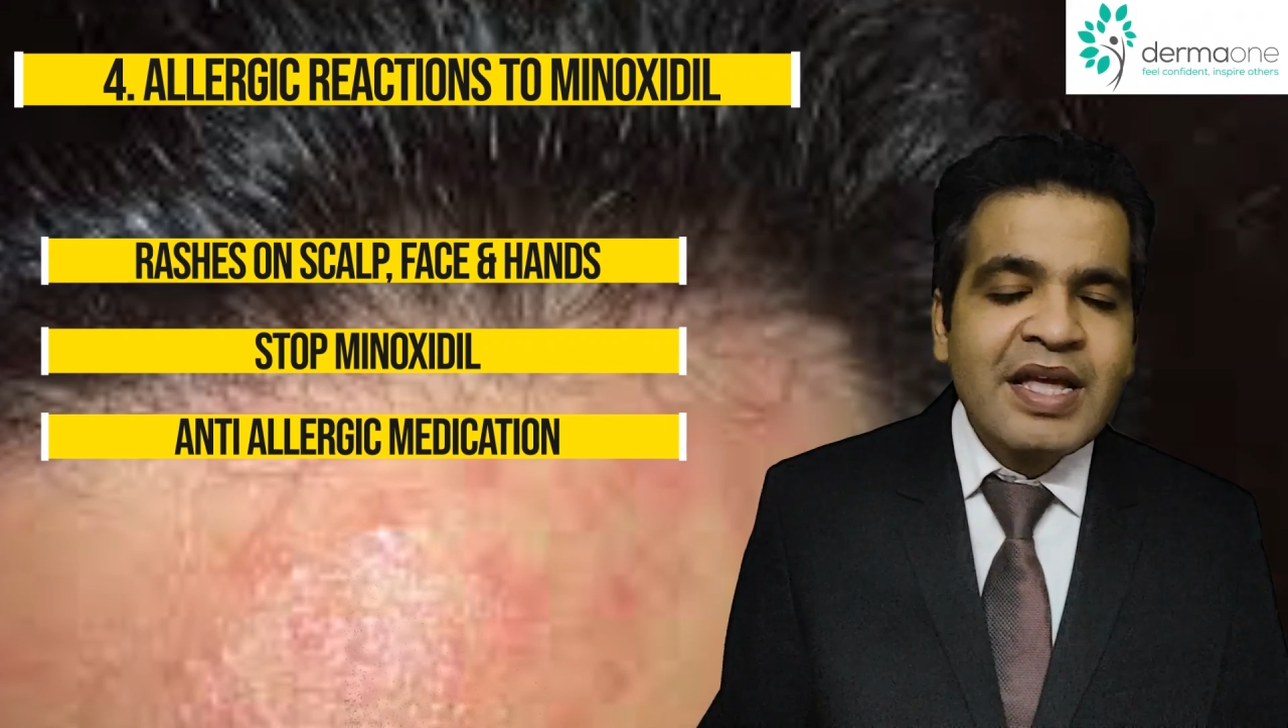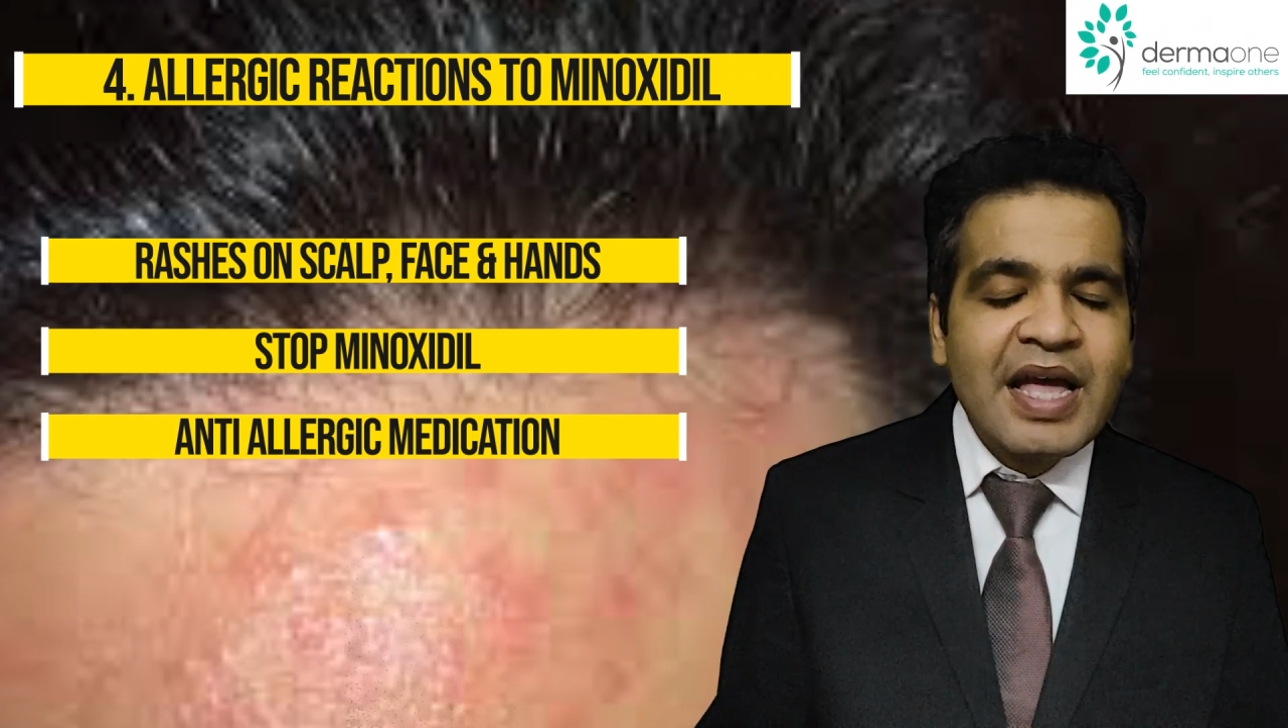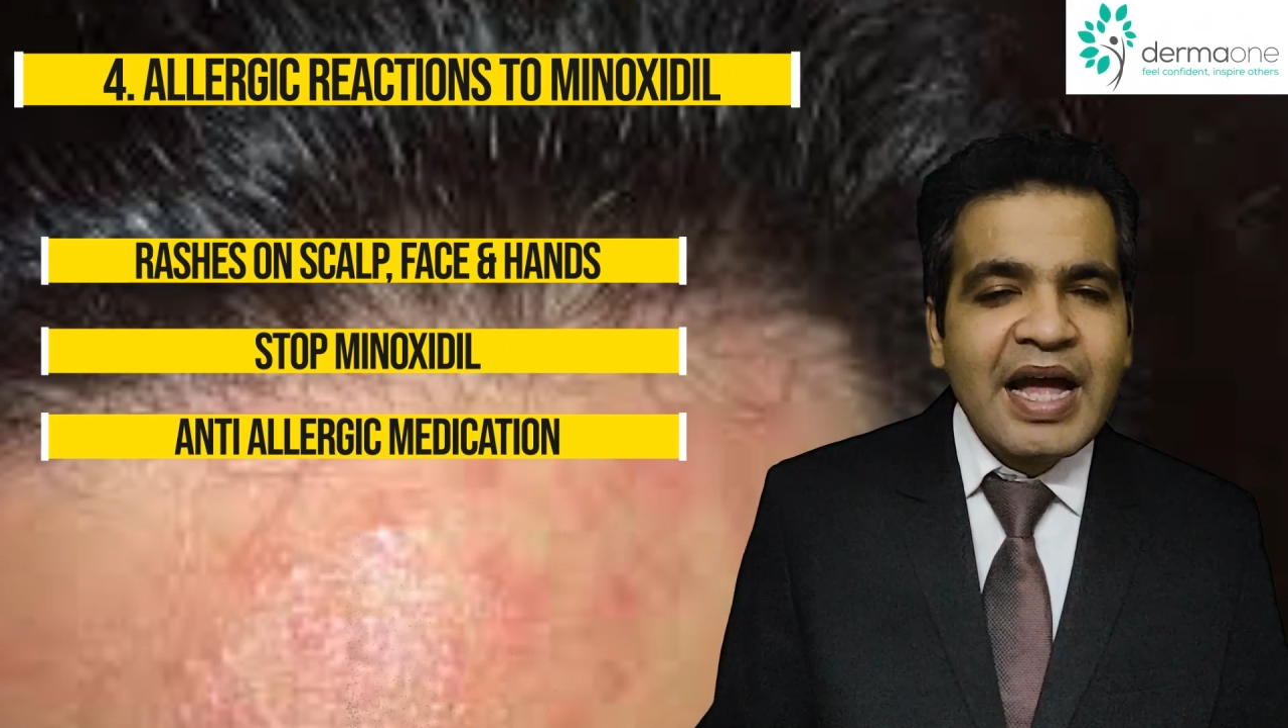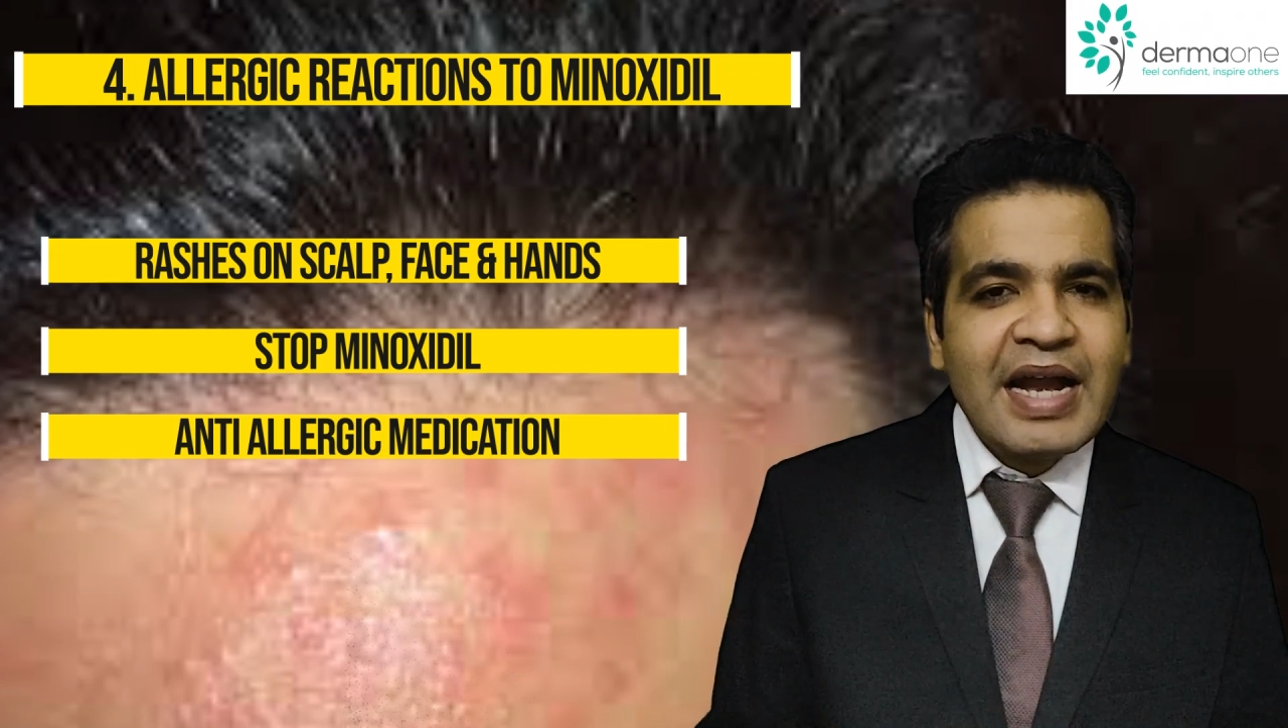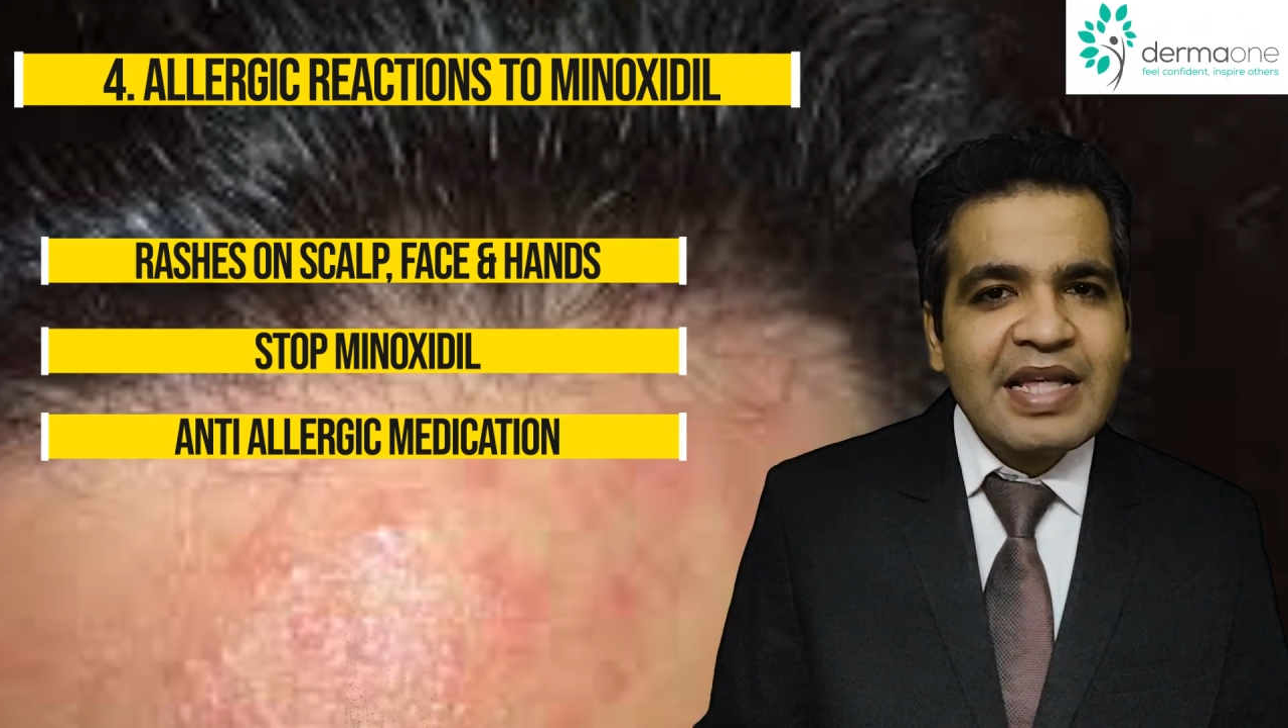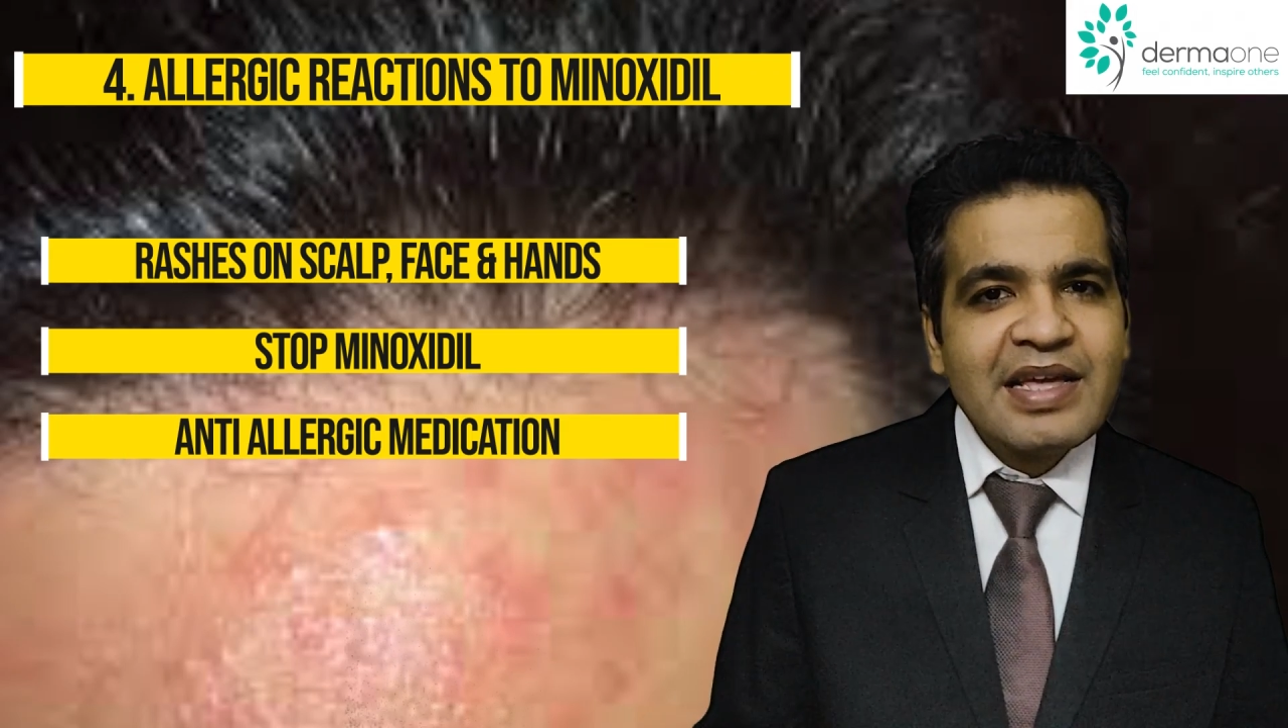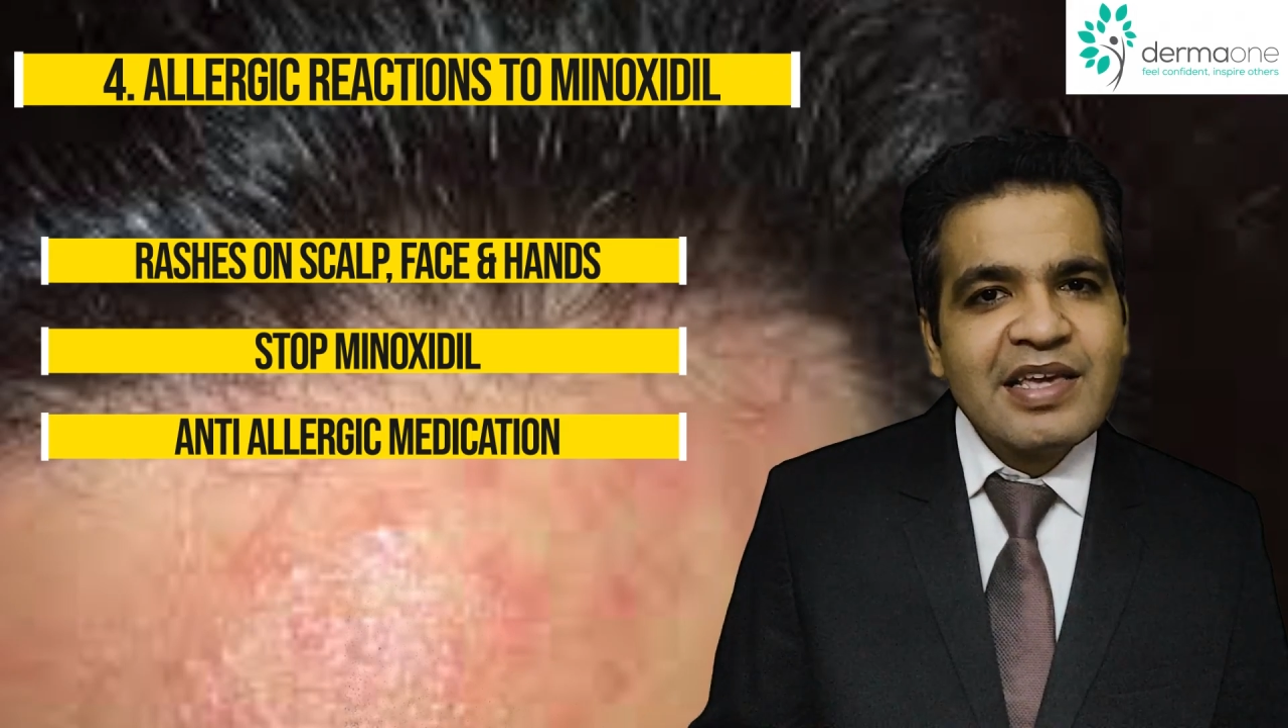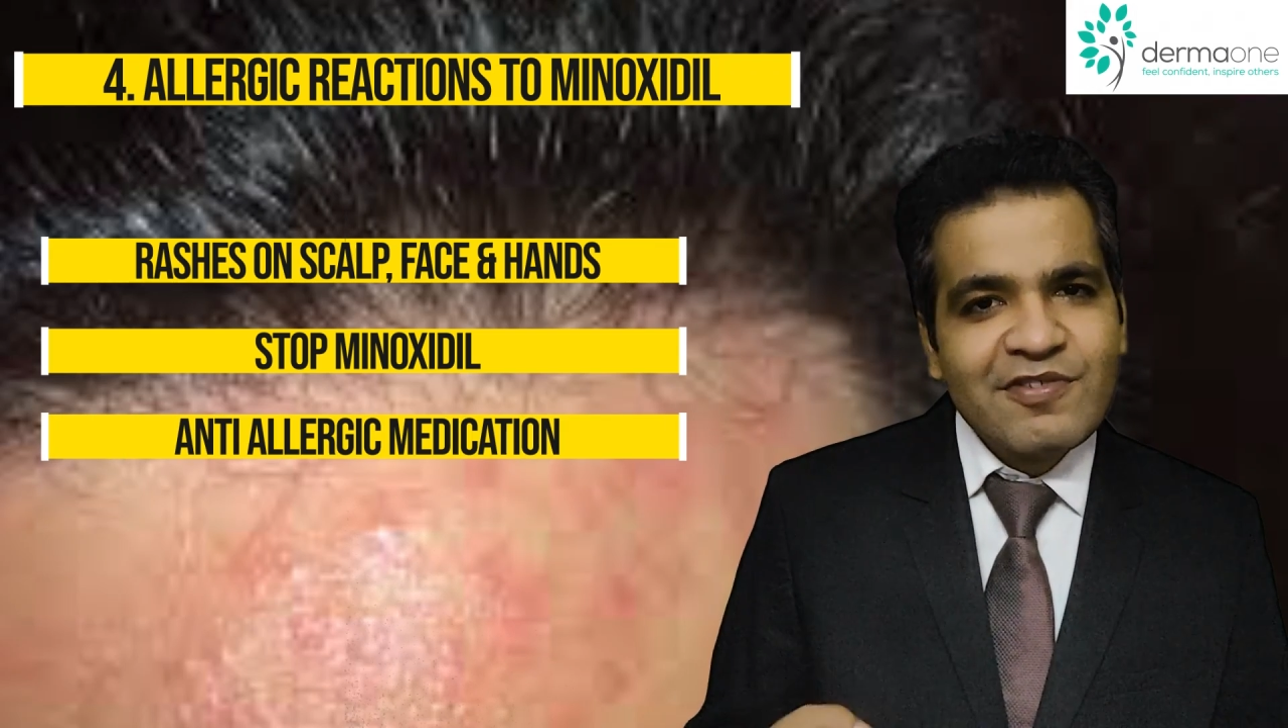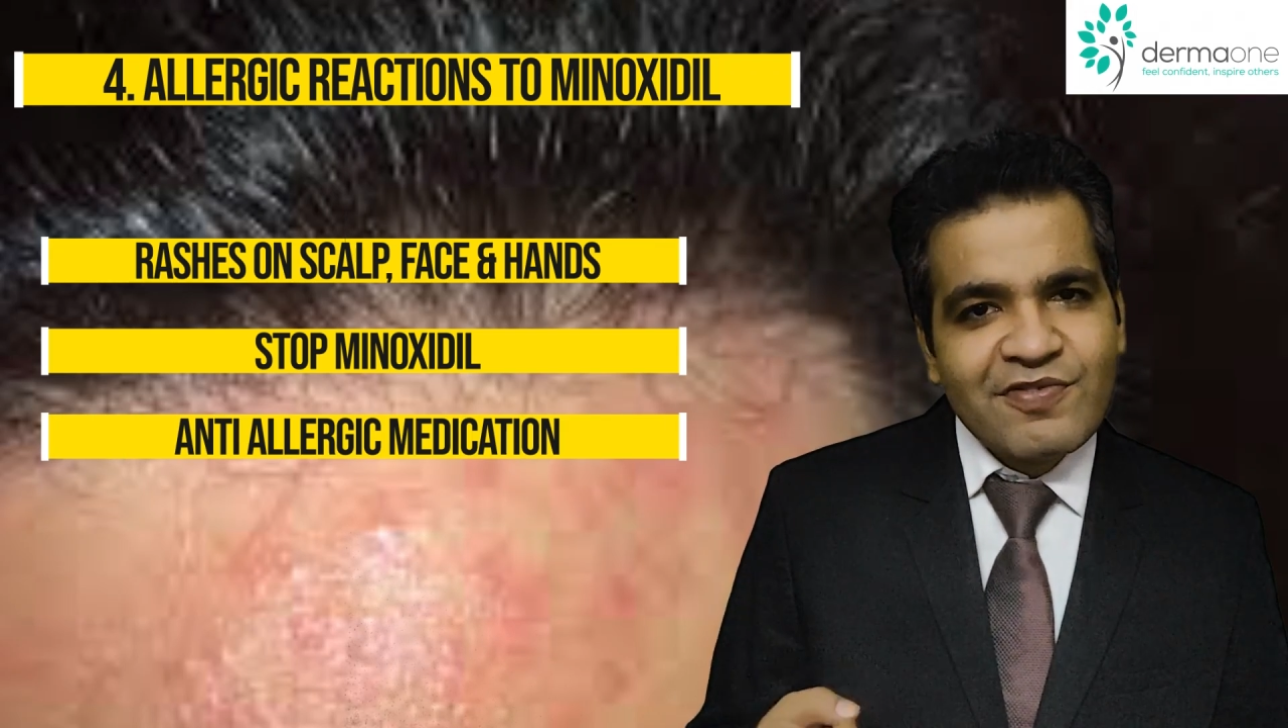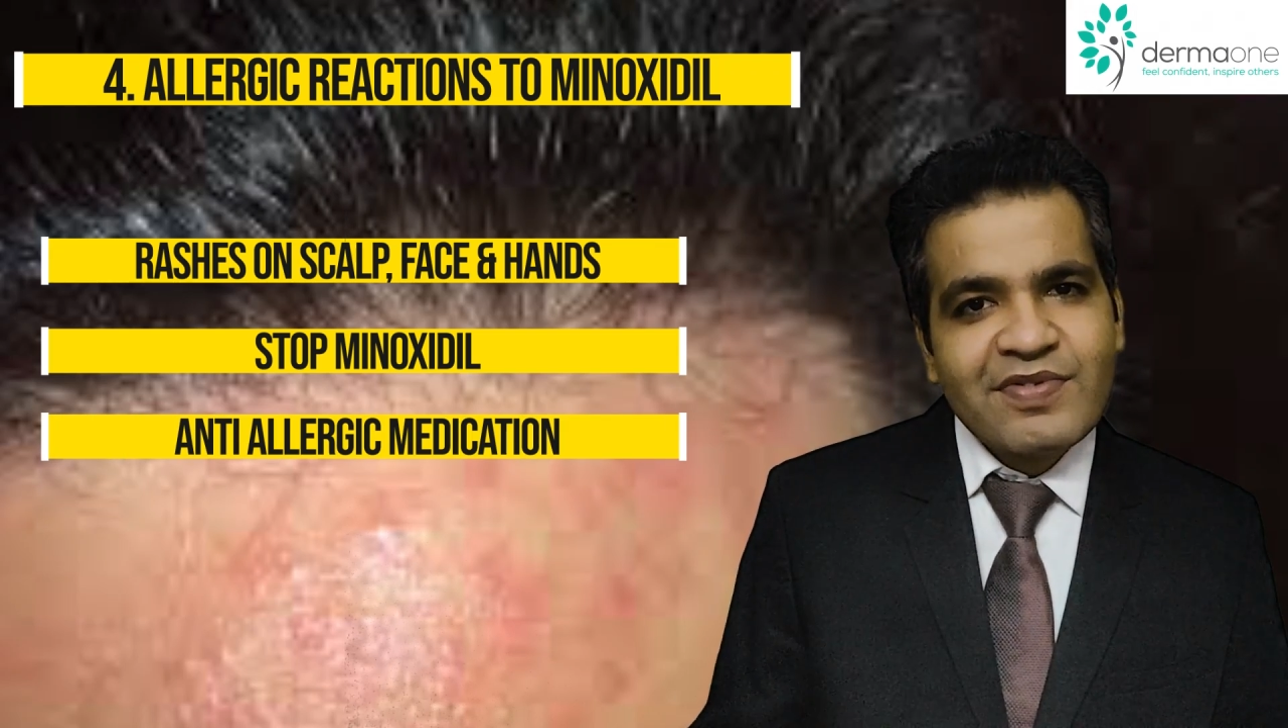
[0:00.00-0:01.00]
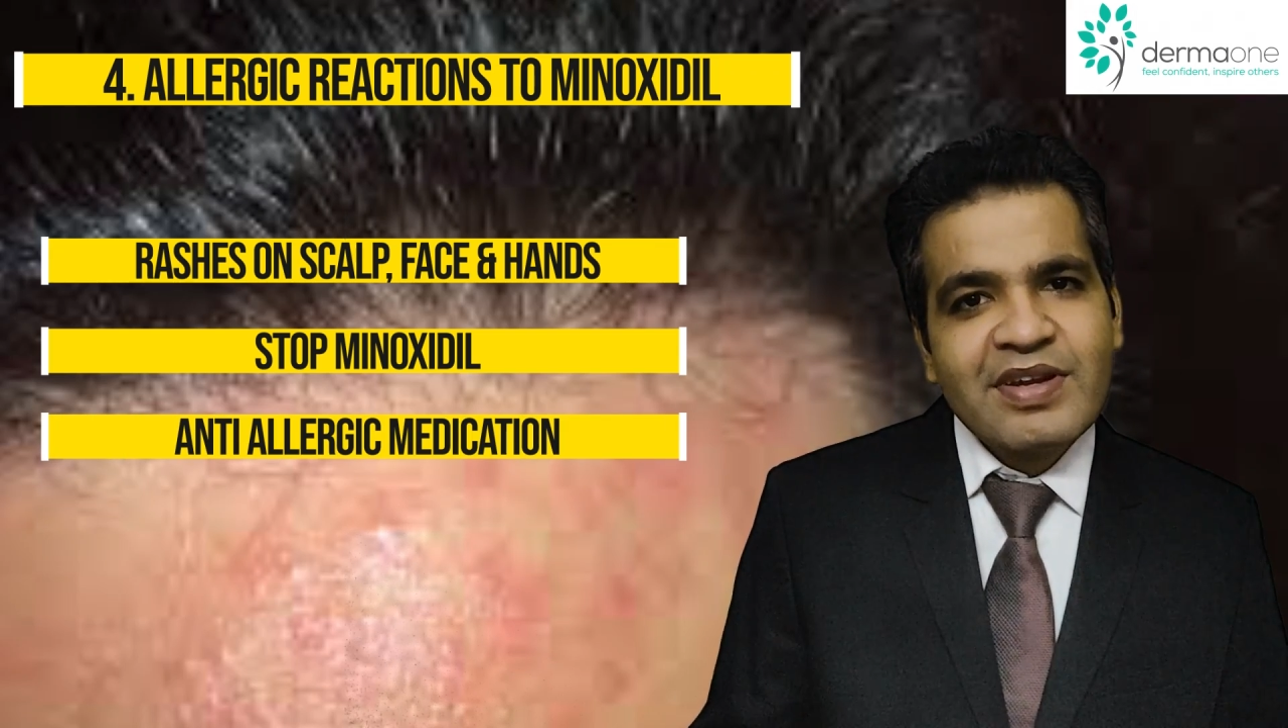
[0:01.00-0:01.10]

And if